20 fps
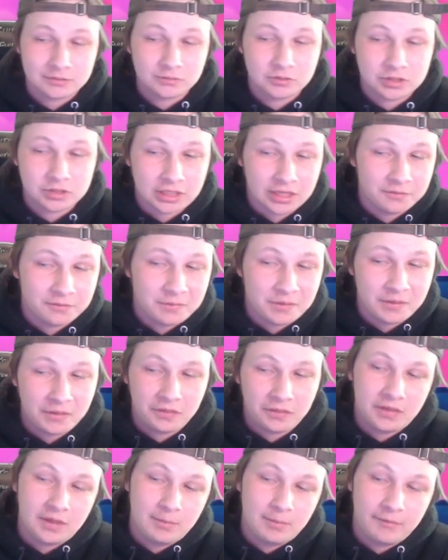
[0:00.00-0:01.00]
have just kind of been the
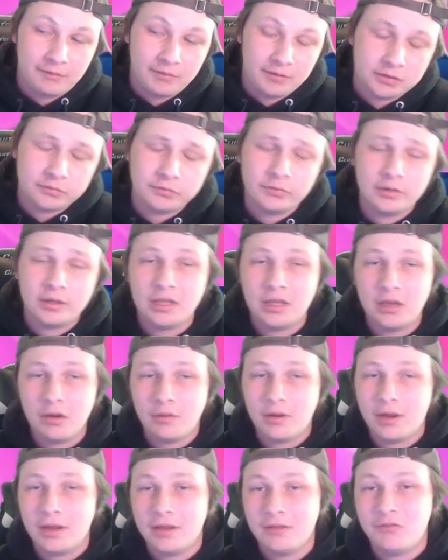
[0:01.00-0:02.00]
theme of this video,
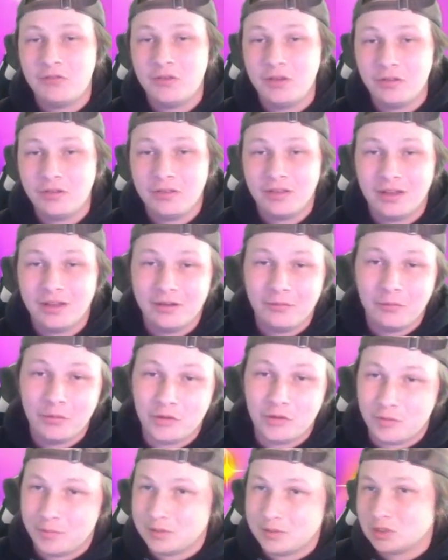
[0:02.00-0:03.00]
I feel. Uh, whether
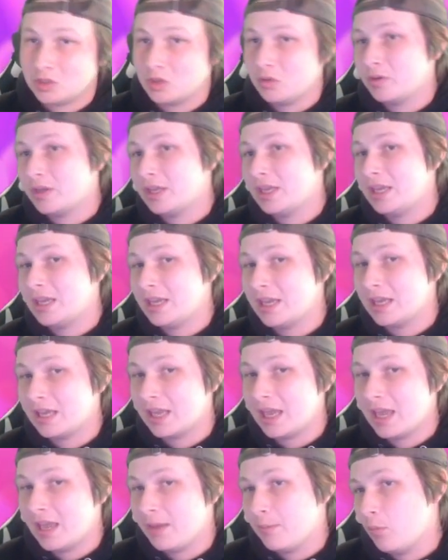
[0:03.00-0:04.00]
it be Slowking in
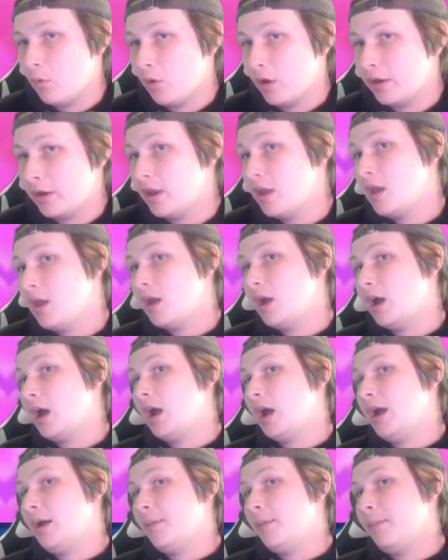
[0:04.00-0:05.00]
Game 1,
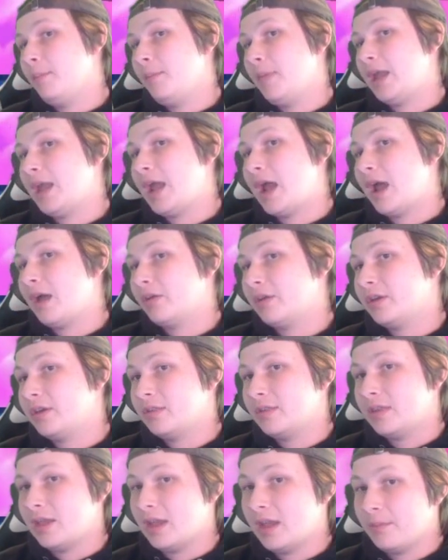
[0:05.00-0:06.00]
uh, Mega
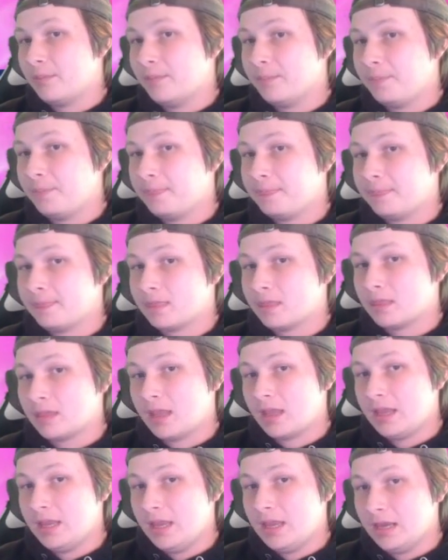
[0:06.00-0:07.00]
Alakazam
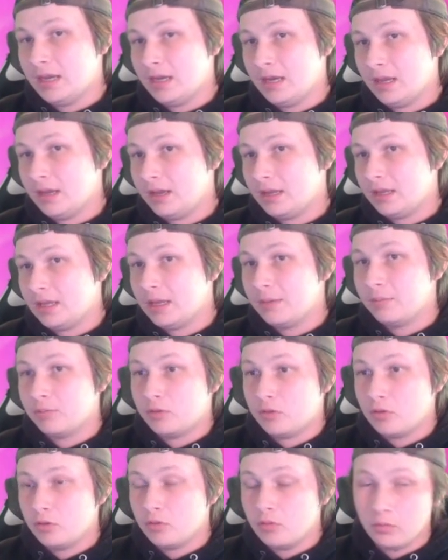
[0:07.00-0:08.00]
in uh, Game
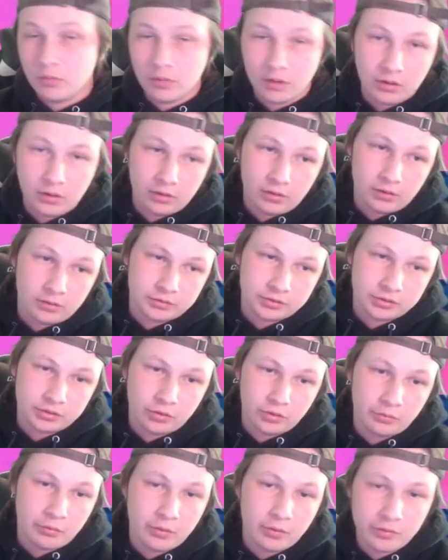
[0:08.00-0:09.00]
2, or, or
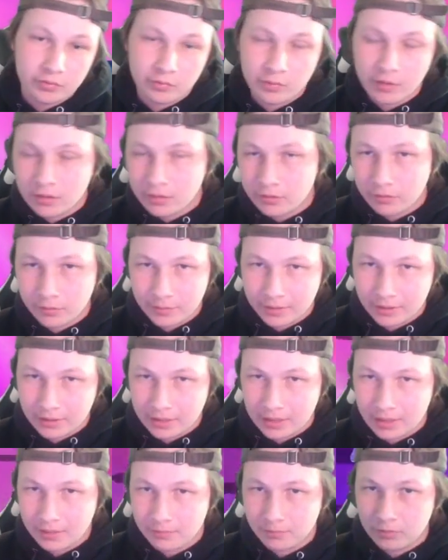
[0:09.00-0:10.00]
Slowbro as well a little bit in
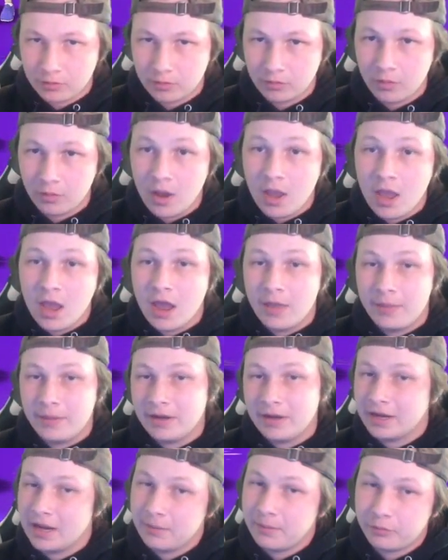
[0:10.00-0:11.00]
Game 2, and then
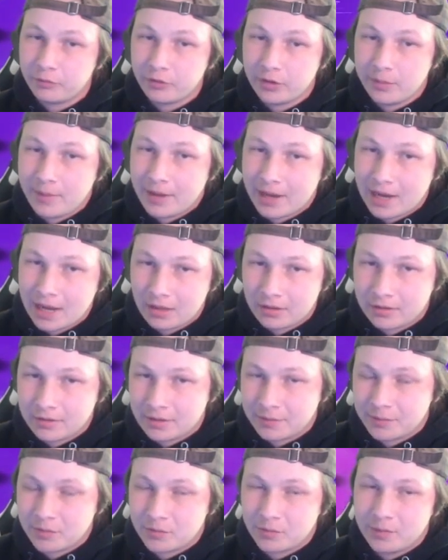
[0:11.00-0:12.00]
in Game 3, Mega
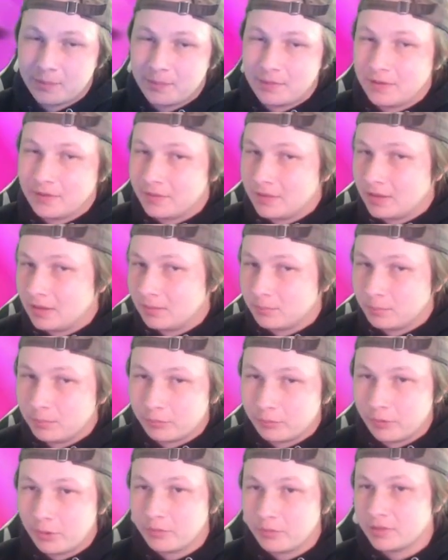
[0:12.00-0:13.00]
Alakazam sweeping, and then
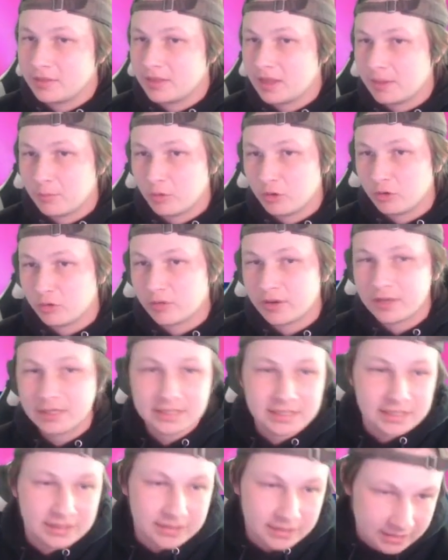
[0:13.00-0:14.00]
Rowan Zam going
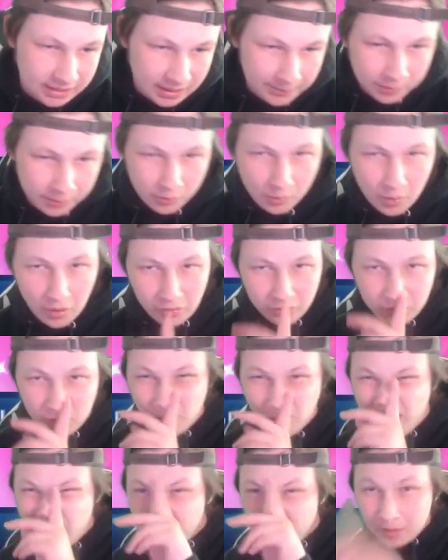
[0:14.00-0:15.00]
crazy in this game as well. So
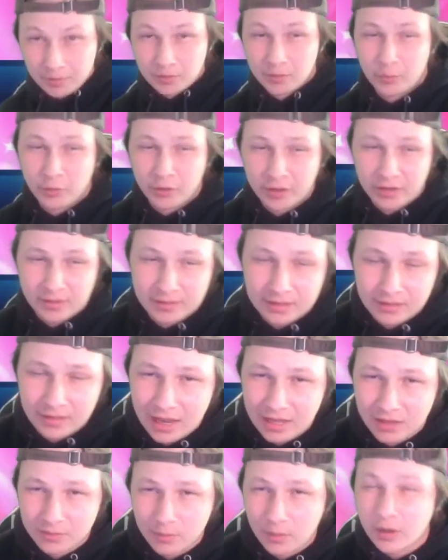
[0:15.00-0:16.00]
out comes the Porygon Z
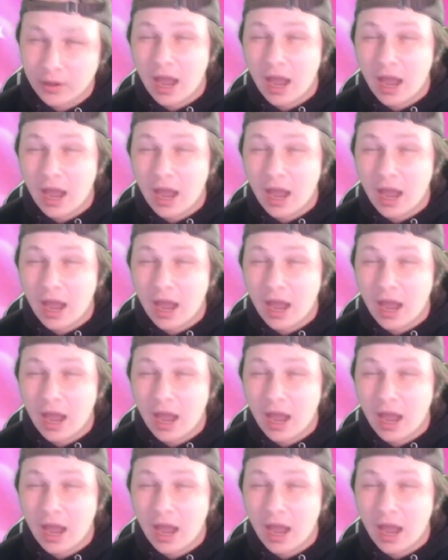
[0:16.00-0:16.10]
last one.